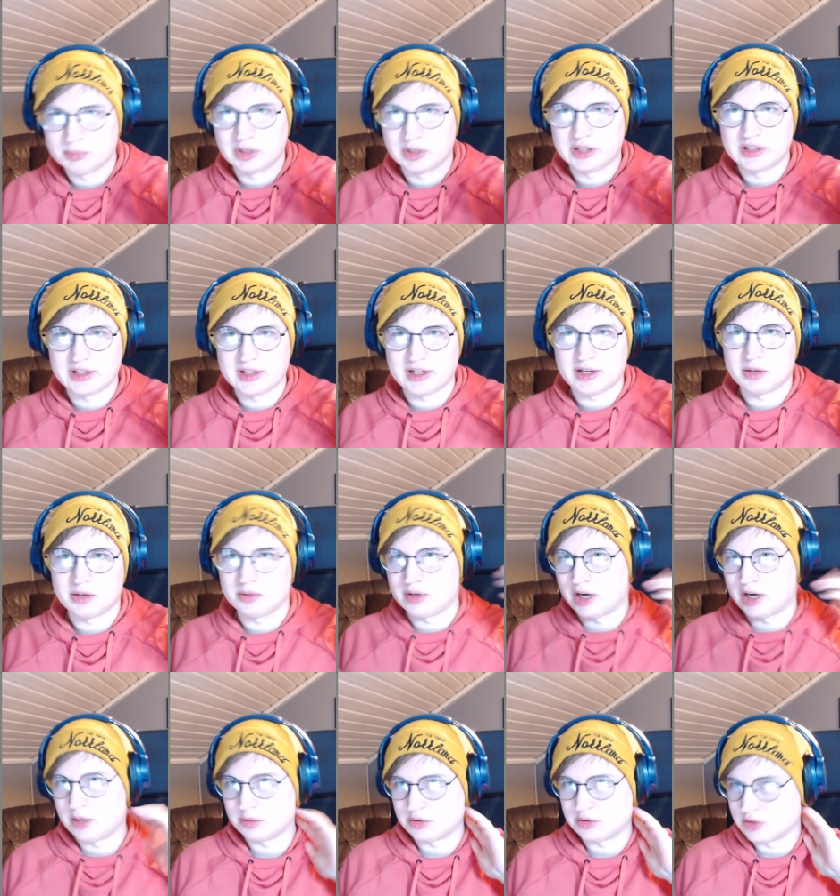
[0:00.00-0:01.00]
now I
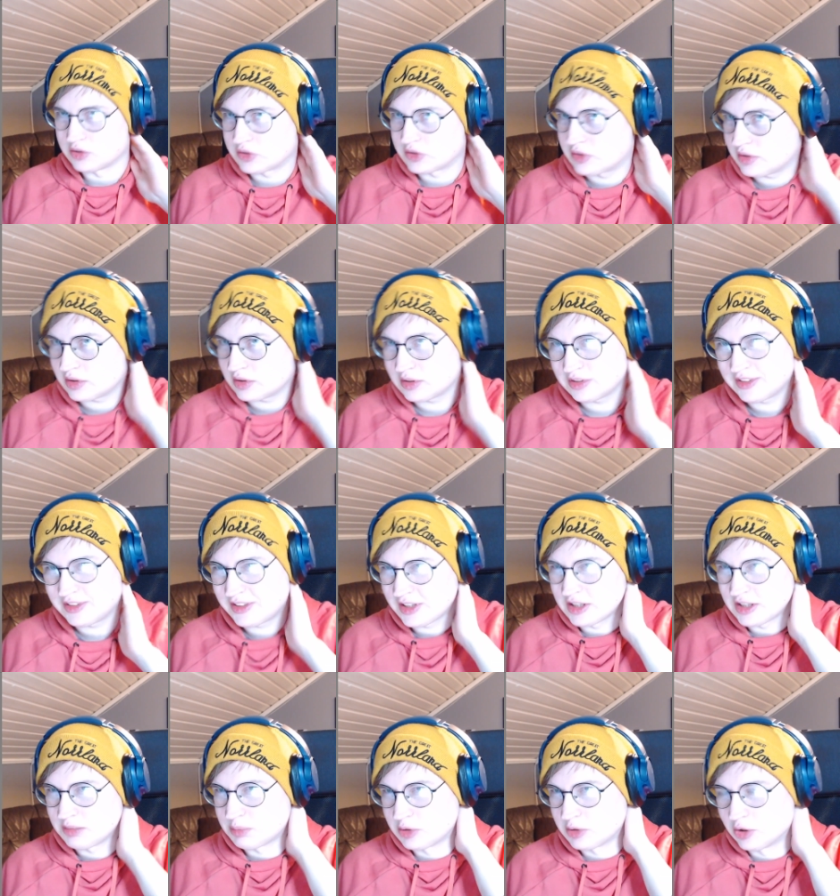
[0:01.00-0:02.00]
would just keep
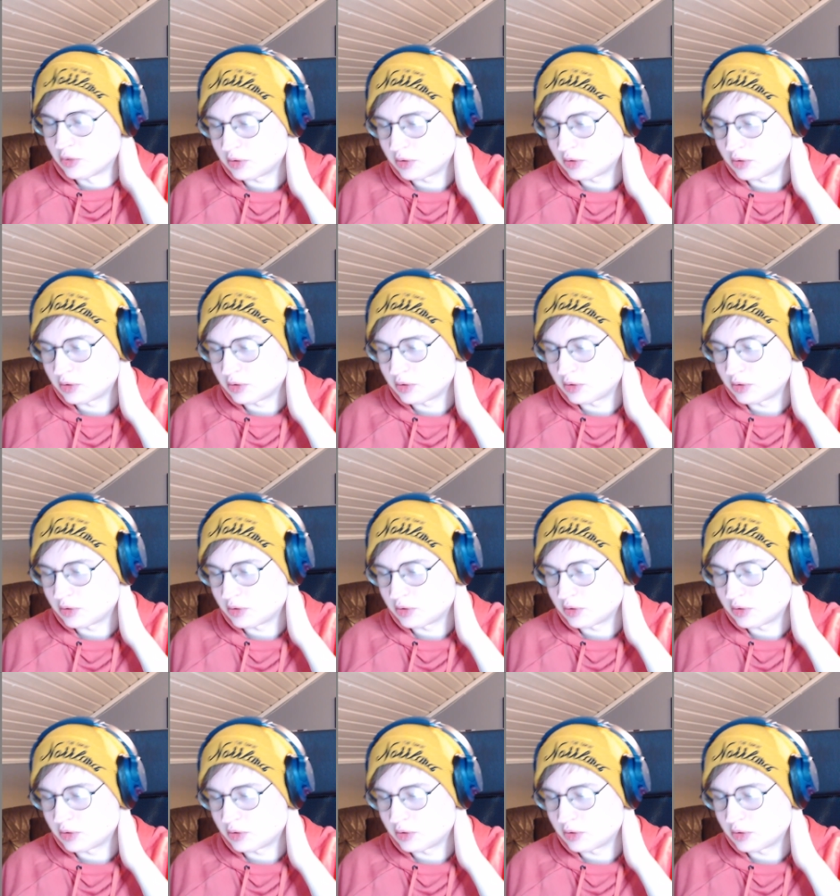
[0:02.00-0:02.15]
going